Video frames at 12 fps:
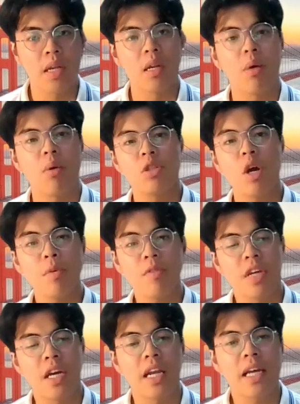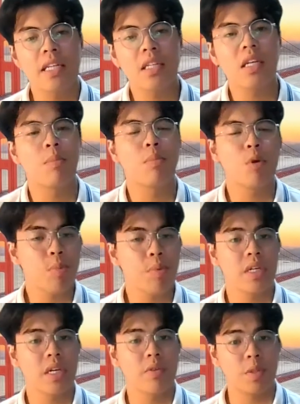Now, on top of that, asking
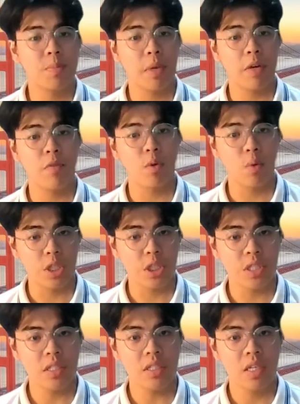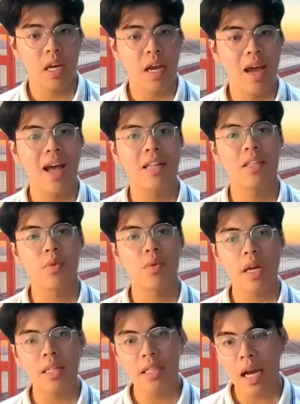appropriate and respectful questions at the
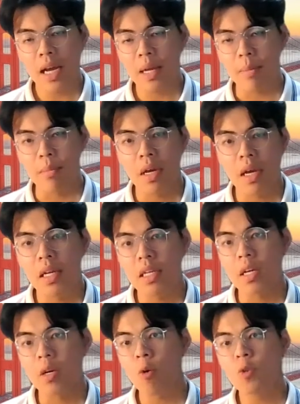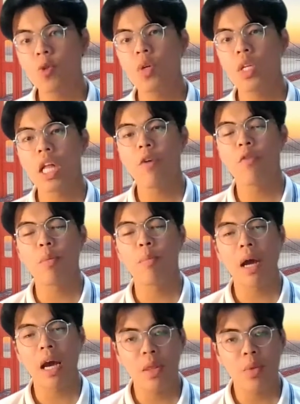right time can also allow for a
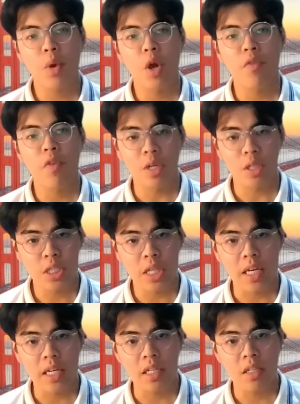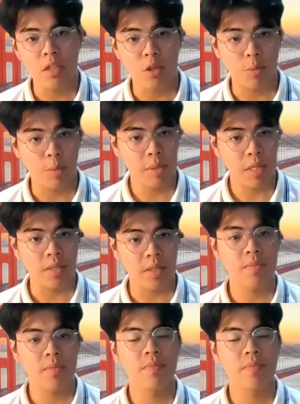pathway of understanding to be built.